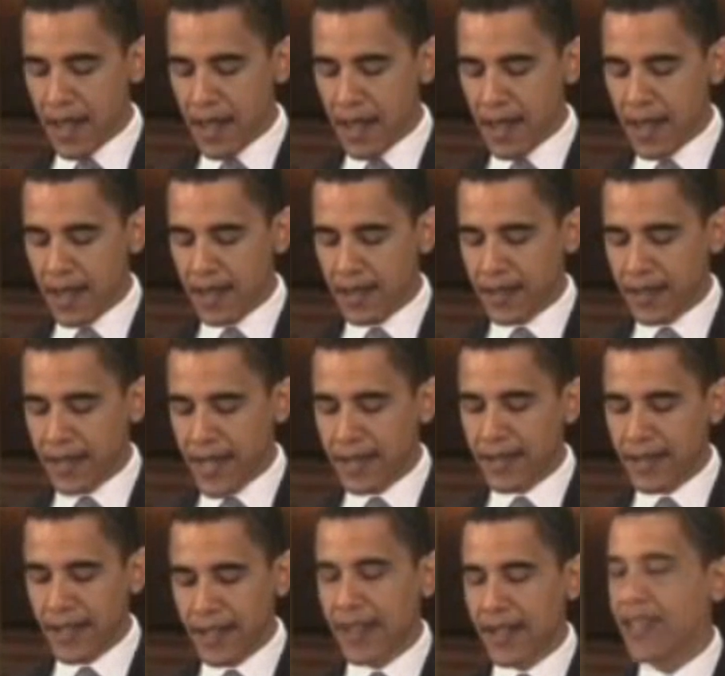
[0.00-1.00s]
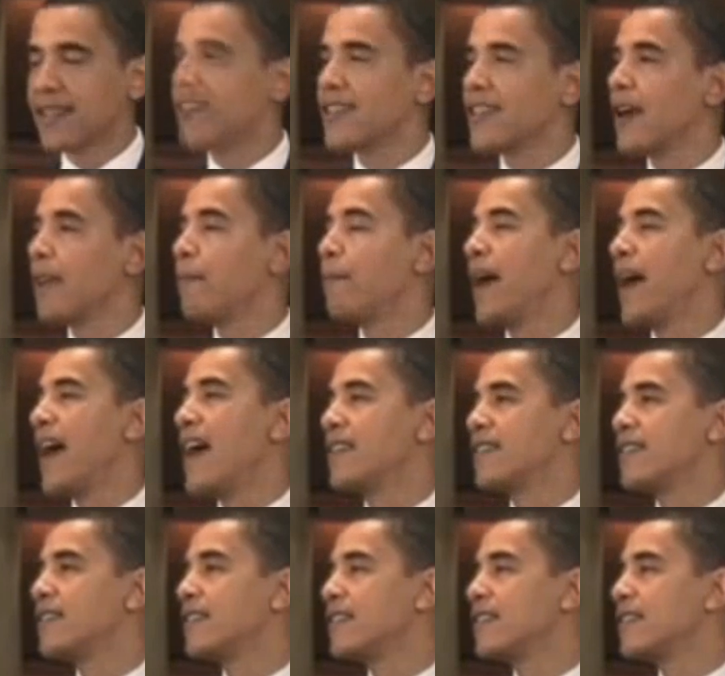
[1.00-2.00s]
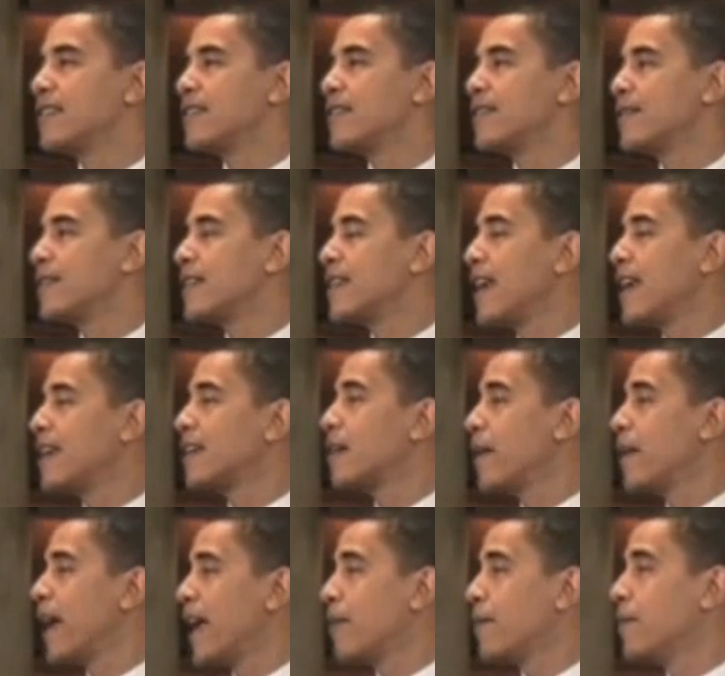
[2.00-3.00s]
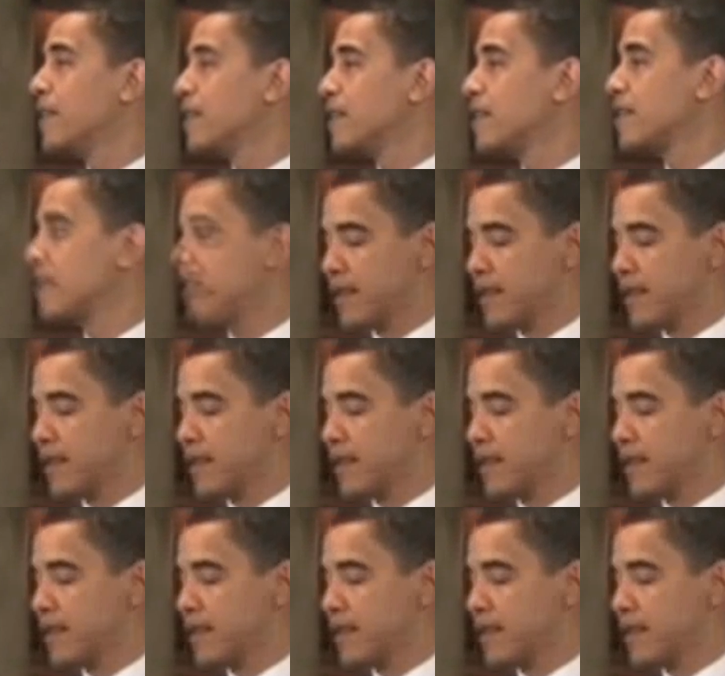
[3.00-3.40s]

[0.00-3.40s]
sensing that some passages, the Ten Commandments,